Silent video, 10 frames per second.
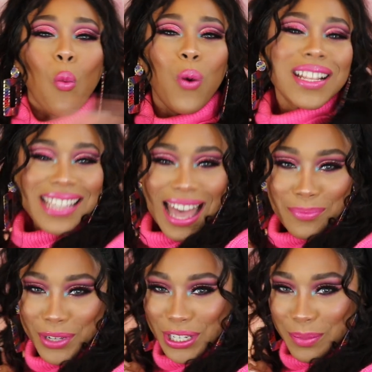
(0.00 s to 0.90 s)
What's
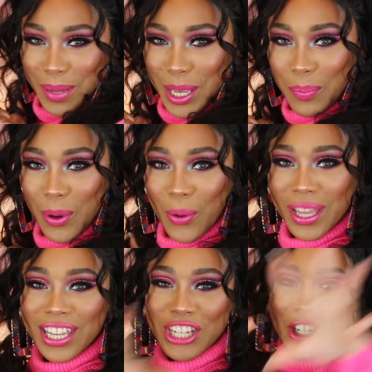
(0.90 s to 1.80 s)
up, good people?
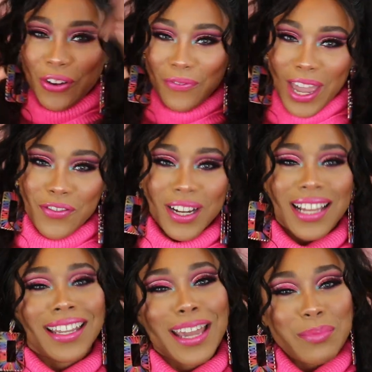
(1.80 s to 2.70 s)
It is your favorite
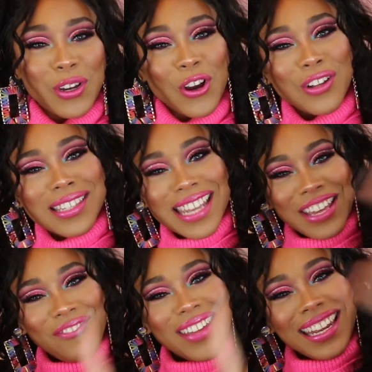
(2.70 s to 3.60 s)
glam girl,
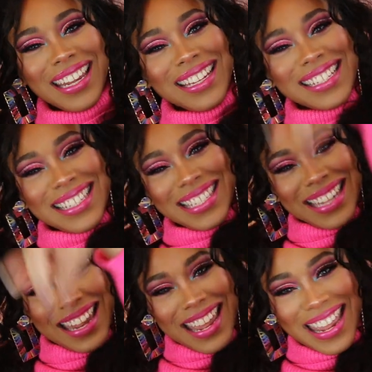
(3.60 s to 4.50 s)
Tiffany
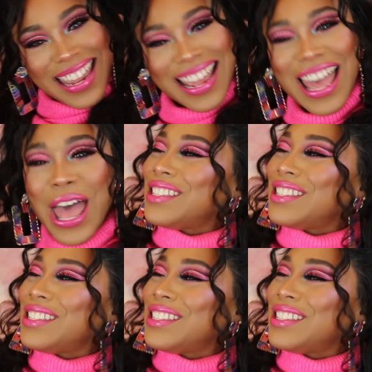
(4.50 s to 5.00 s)
D.